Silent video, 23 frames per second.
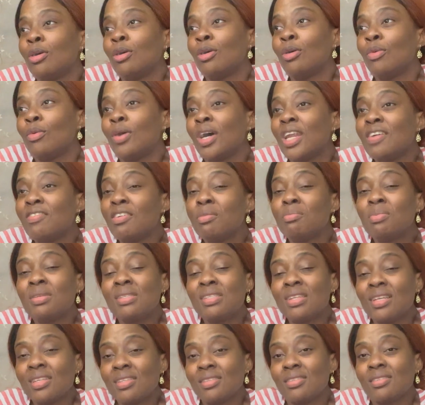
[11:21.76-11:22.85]
whatever
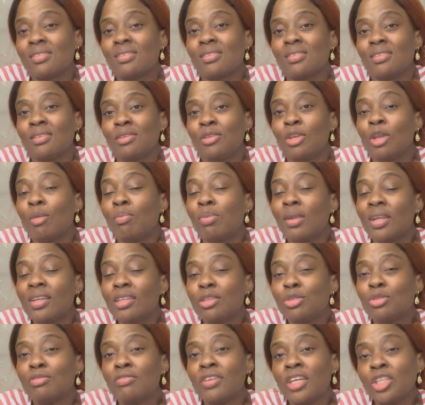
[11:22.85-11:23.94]
business you're planning
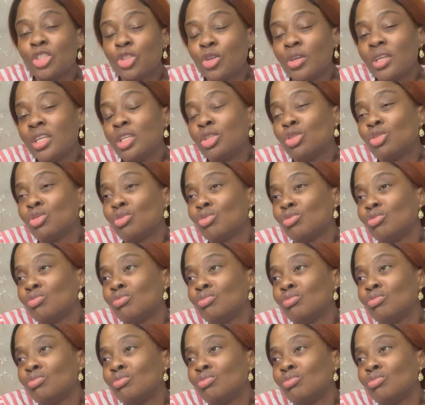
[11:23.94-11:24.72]
to venture into,